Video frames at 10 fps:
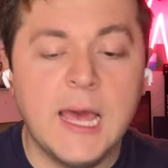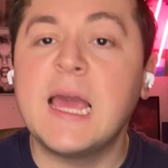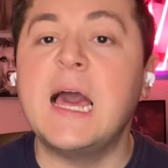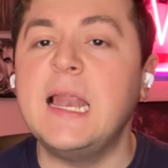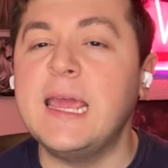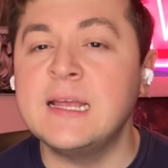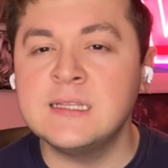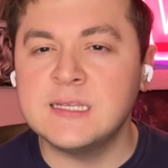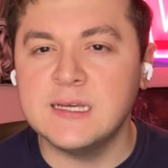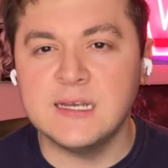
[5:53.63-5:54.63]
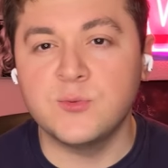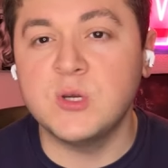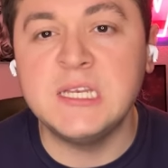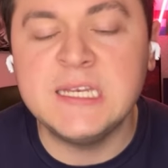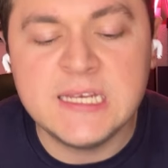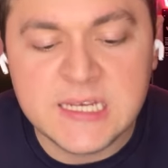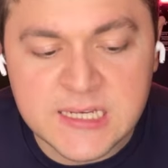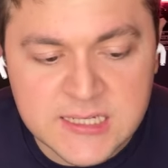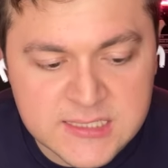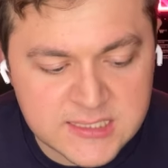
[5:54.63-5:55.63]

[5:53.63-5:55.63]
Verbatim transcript: caliente that we need.